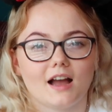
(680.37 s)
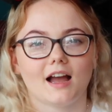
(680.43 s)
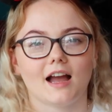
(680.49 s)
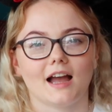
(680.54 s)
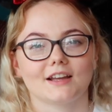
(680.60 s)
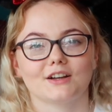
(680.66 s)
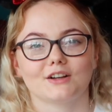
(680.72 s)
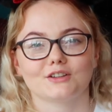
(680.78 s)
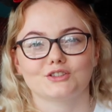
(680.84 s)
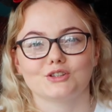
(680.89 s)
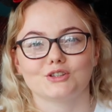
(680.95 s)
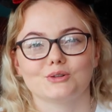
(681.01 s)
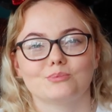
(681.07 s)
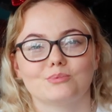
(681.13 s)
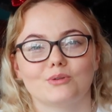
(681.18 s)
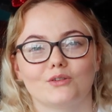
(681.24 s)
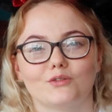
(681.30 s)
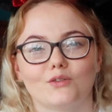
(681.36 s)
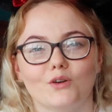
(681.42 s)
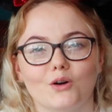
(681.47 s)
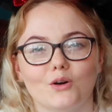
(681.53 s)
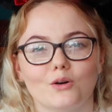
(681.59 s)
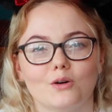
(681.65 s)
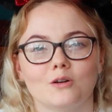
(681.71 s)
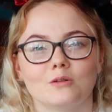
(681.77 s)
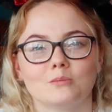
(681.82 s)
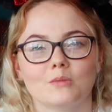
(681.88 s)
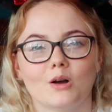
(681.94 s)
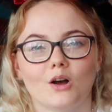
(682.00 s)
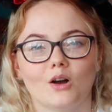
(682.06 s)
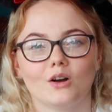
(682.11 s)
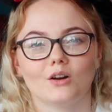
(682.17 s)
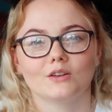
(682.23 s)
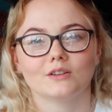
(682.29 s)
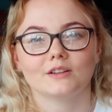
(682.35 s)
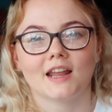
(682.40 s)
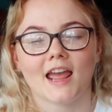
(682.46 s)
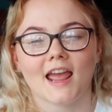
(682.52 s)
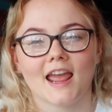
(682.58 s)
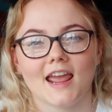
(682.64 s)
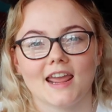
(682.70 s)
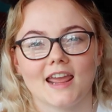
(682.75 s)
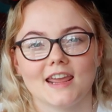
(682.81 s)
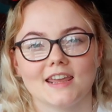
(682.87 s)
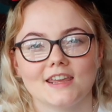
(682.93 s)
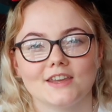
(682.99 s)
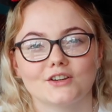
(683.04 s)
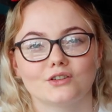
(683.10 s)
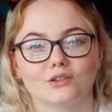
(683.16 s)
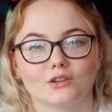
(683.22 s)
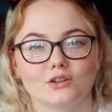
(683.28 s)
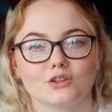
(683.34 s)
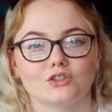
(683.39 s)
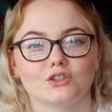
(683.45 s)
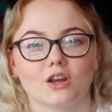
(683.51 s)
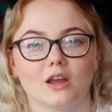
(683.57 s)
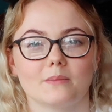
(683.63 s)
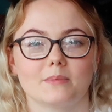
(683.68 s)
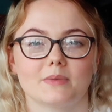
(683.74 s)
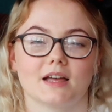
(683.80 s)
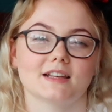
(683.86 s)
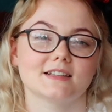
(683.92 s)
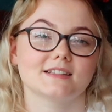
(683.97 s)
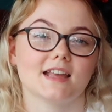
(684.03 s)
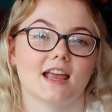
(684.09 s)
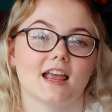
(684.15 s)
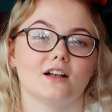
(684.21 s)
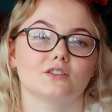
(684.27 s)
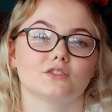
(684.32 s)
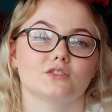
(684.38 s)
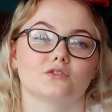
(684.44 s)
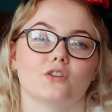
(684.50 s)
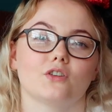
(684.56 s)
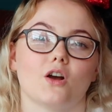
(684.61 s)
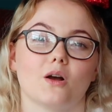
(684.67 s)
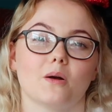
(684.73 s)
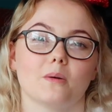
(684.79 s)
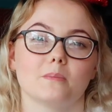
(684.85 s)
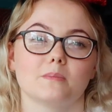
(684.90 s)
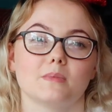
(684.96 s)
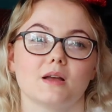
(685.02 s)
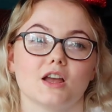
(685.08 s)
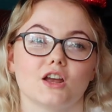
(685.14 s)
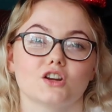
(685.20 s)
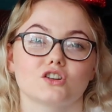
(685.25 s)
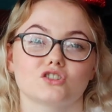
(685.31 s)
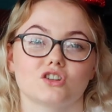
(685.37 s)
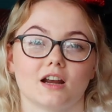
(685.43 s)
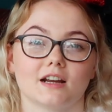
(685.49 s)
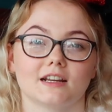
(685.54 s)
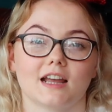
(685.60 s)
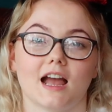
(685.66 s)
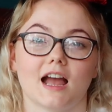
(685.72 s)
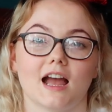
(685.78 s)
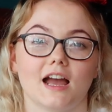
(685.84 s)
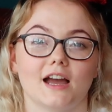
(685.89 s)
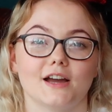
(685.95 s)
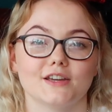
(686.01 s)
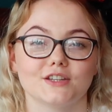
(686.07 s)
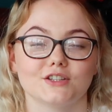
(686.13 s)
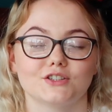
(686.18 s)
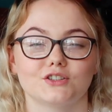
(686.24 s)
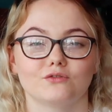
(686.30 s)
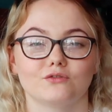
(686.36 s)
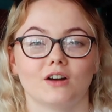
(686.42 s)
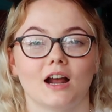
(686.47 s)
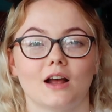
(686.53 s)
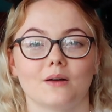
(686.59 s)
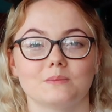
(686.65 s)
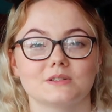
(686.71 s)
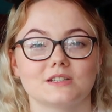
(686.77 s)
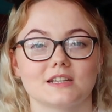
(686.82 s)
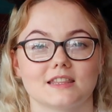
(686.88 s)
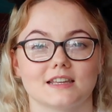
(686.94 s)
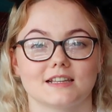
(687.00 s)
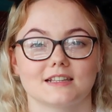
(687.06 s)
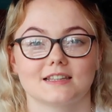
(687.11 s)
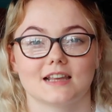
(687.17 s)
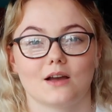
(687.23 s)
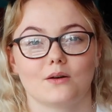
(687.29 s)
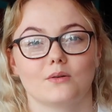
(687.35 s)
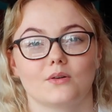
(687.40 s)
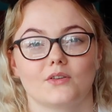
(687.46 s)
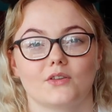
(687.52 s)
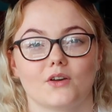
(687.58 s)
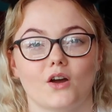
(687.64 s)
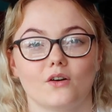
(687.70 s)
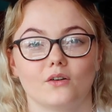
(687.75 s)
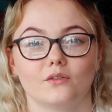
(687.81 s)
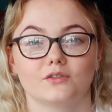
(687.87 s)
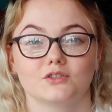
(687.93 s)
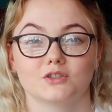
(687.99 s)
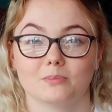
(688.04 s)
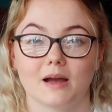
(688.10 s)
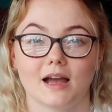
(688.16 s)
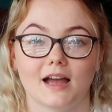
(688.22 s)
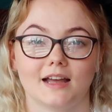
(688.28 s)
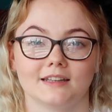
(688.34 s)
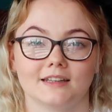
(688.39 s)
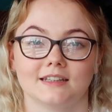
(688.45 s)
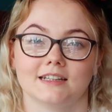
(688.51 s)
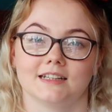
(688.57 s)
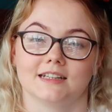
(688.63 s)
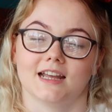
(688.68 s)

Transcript: I got to perform on a cruise ship that sailed from Shanghai around the south of Japan,